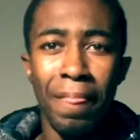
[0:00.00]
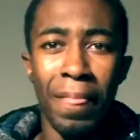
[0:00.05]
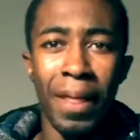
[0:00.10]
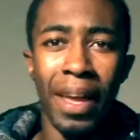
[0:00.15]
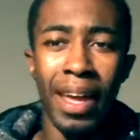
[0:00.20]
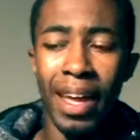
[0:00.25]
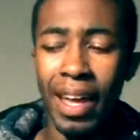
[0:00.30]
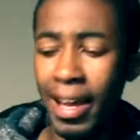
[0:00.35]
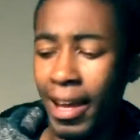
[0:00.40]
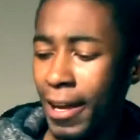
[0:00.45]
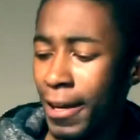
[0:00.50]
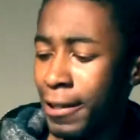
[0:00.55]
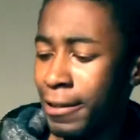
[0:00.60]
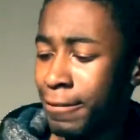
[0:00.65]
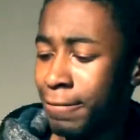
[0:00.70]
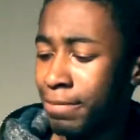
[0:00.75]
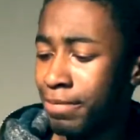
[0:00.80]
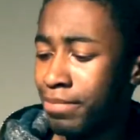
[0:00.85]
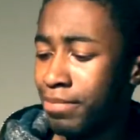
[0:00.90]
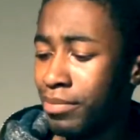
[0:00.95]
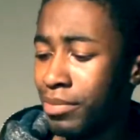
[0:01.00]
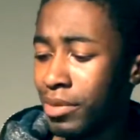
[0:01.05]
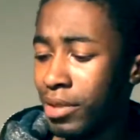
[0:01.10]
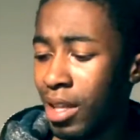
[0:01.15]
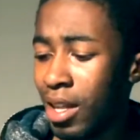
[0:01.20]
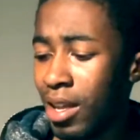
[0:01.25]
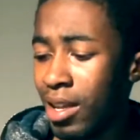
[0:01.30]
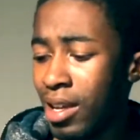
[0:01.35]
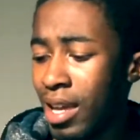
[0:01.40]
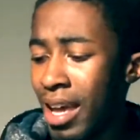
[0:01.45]
And
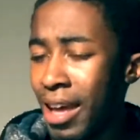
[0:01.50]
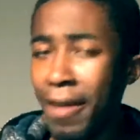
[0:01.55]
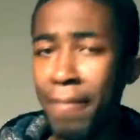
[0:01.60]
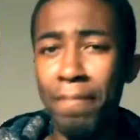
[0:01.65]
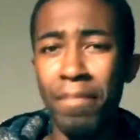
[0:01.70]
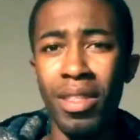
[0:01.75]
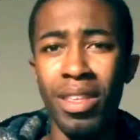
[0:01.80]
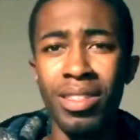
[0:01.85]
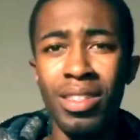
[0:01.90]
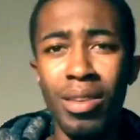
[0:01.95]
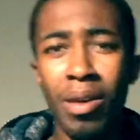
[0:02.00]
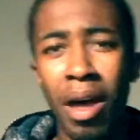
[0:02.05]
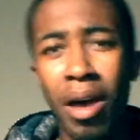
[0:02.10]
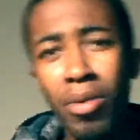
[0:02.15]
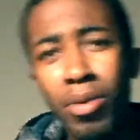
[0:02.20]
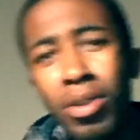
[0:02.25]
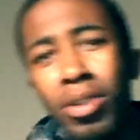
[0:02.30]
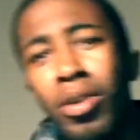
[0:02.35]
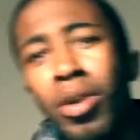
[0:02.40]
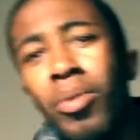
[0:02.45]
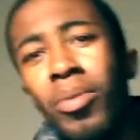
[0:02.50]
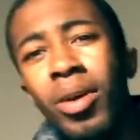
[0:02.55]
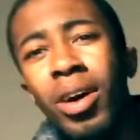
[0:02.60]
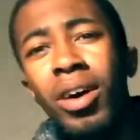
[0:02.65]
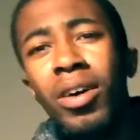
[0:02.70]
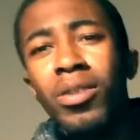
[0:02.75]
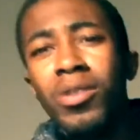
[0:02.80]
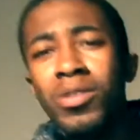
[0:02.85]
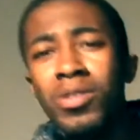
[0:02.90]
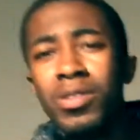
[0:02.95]
yeah, let's see how we're doing with
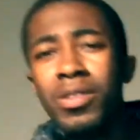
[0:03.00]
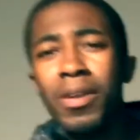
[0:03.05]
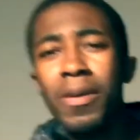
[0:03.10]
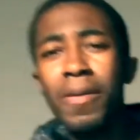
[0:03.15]
O's.